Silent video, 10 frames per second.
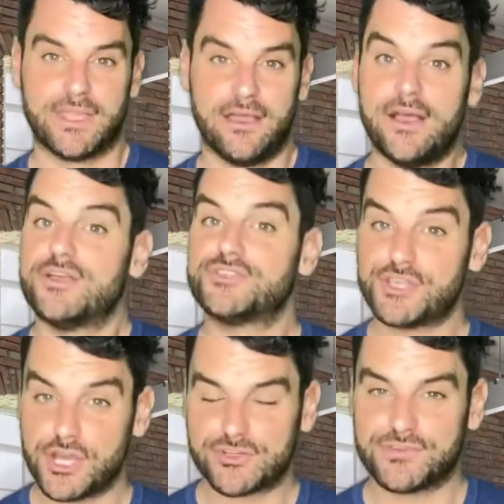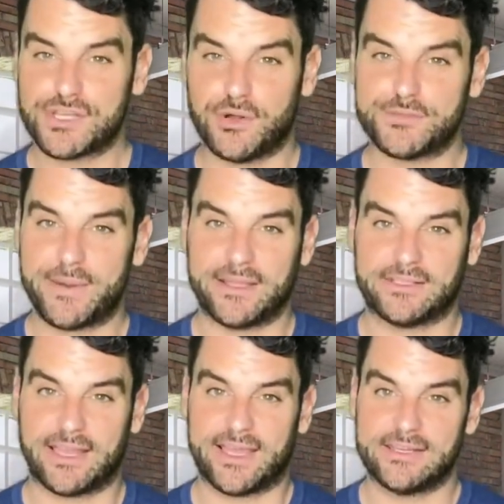Search results being
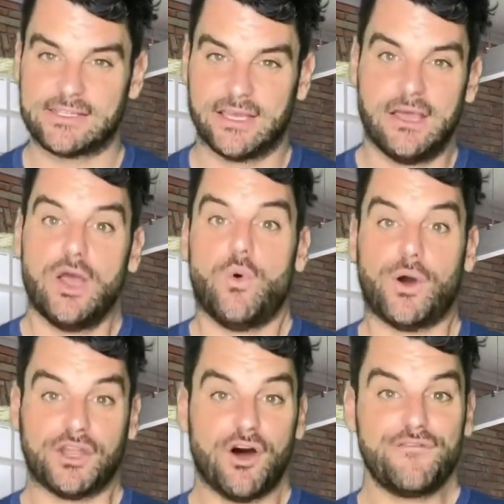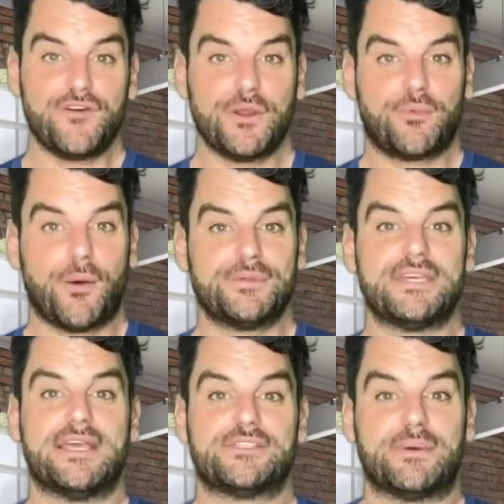delayed. When an offer on a property
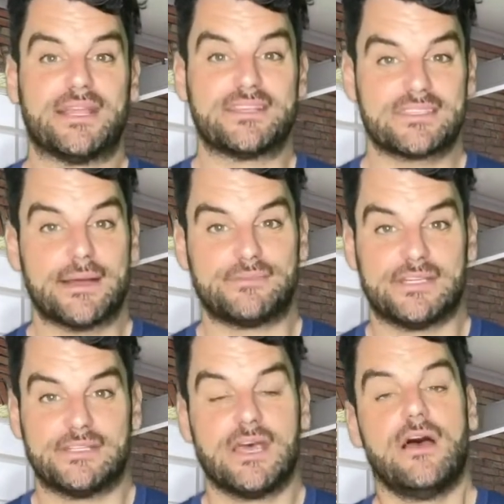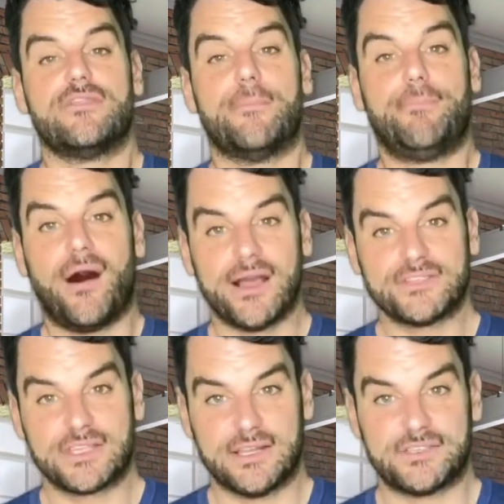has been accepted, the buyer's
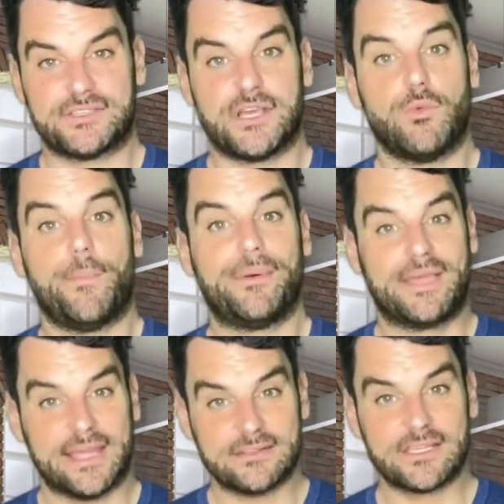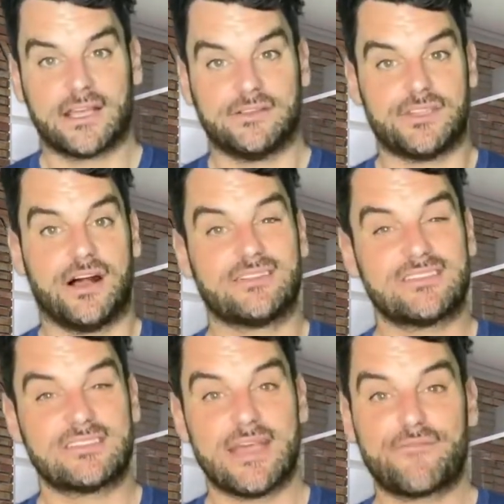solicitor will begin to conduct
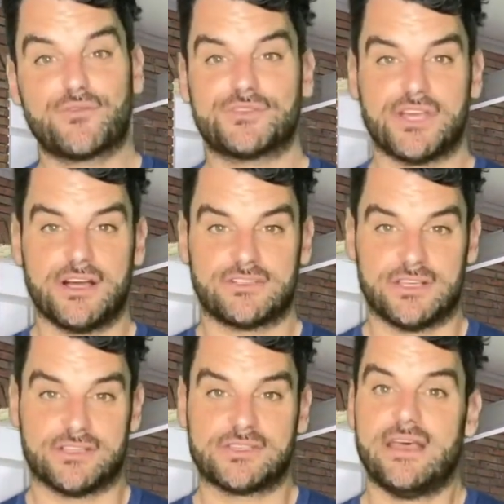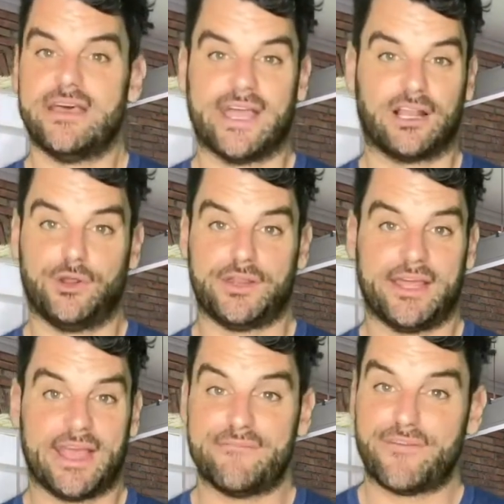several searches, including
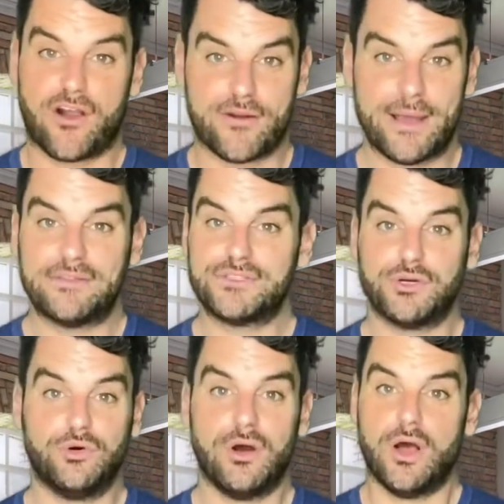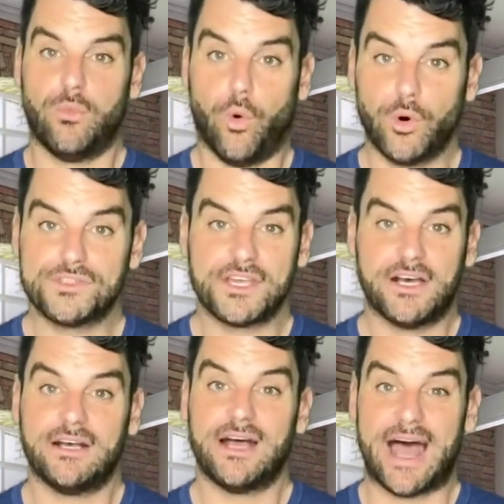environmental, water,
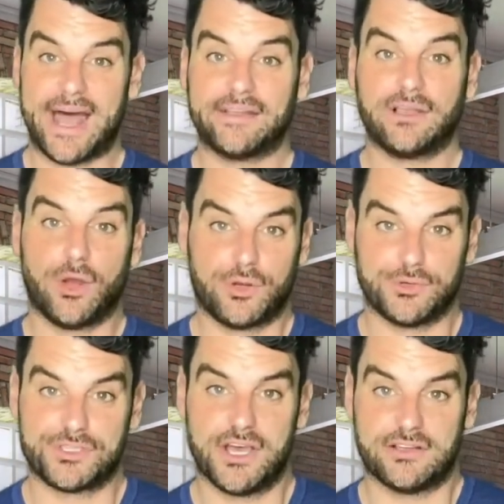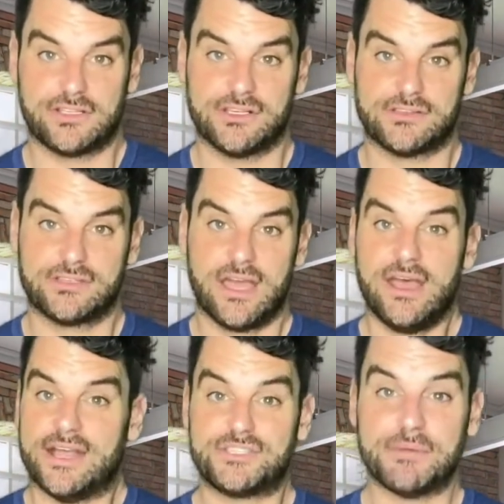and local searches. And
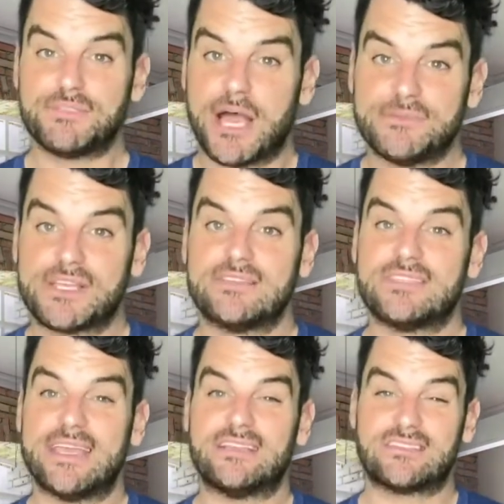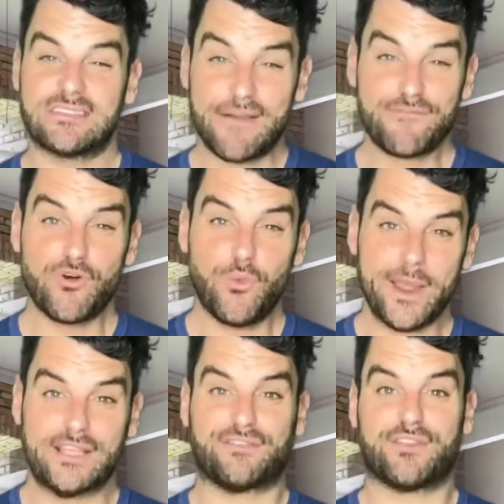sometimes it can take several weeks
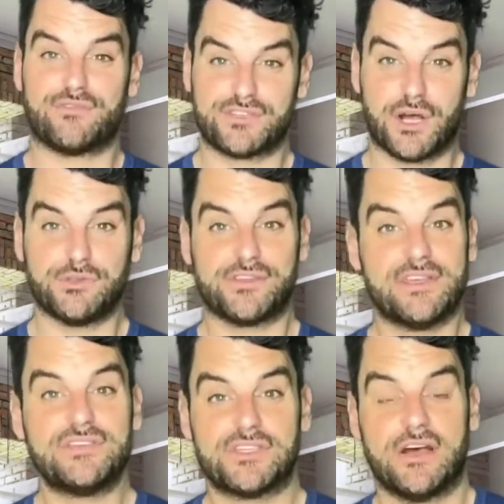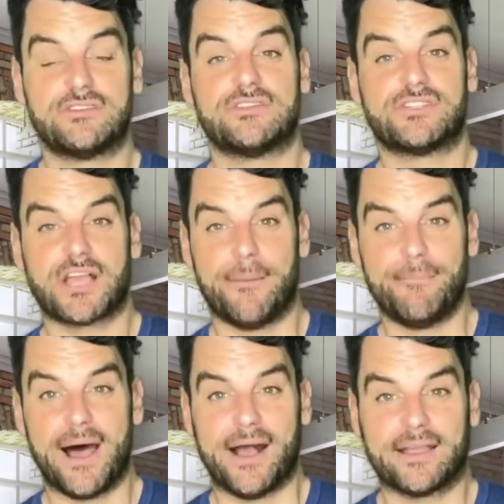for the results of these searches to come
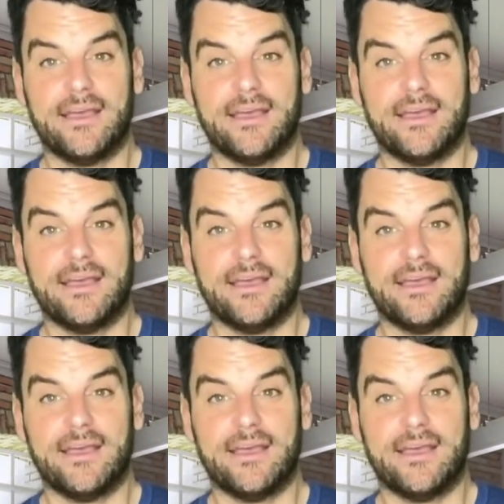back.